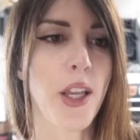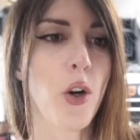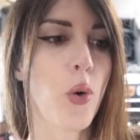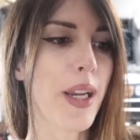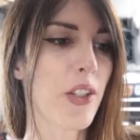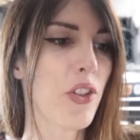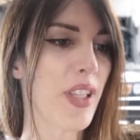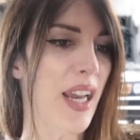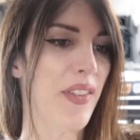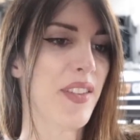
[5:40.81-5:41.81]
know I could just
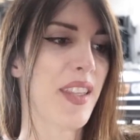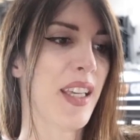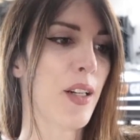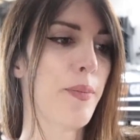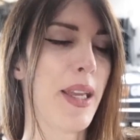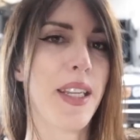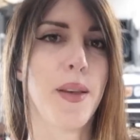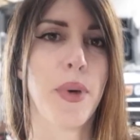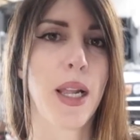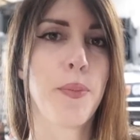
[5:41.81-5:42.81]
cut this thing or bend
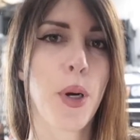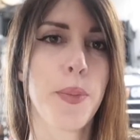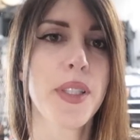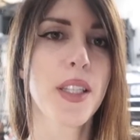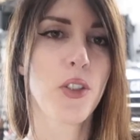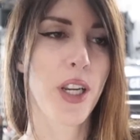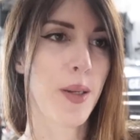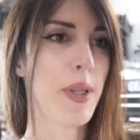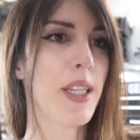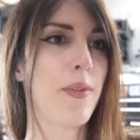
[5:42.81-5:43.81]
it, but I'm purposely trying
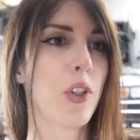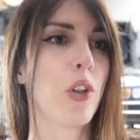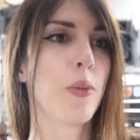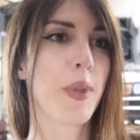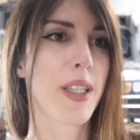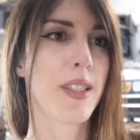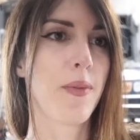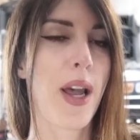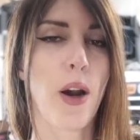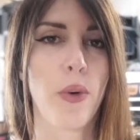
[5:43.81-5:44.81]
to be difficult because
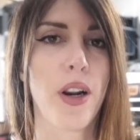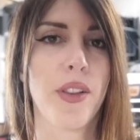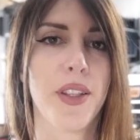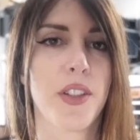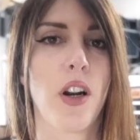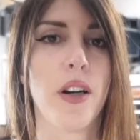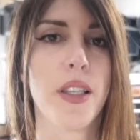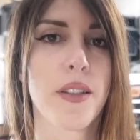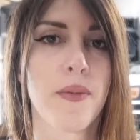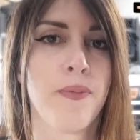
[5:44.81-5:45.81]
of how rare this car
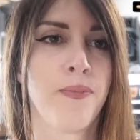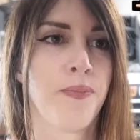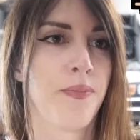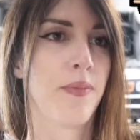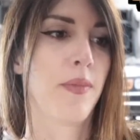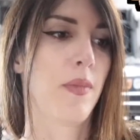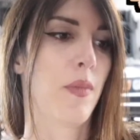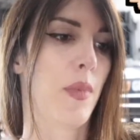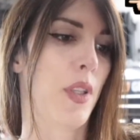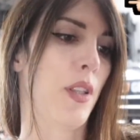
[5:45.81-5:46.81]
is.
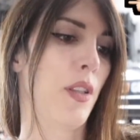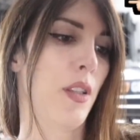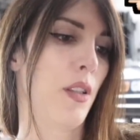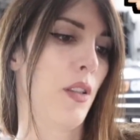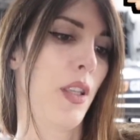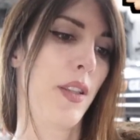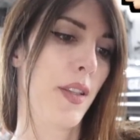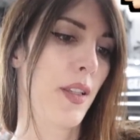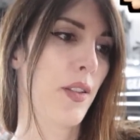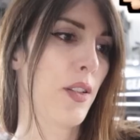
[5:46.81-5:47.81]
And these
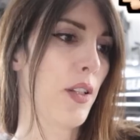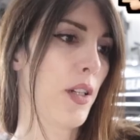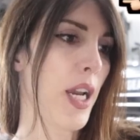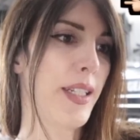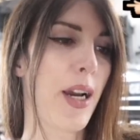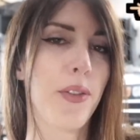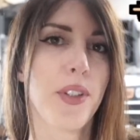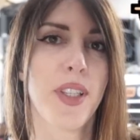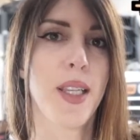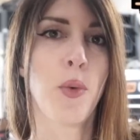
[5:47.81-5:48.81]
things are, I doubt
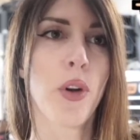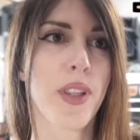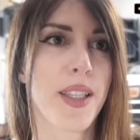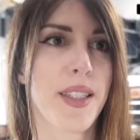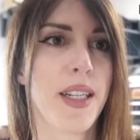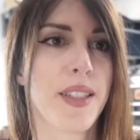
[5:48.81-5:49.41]
there's any more of these in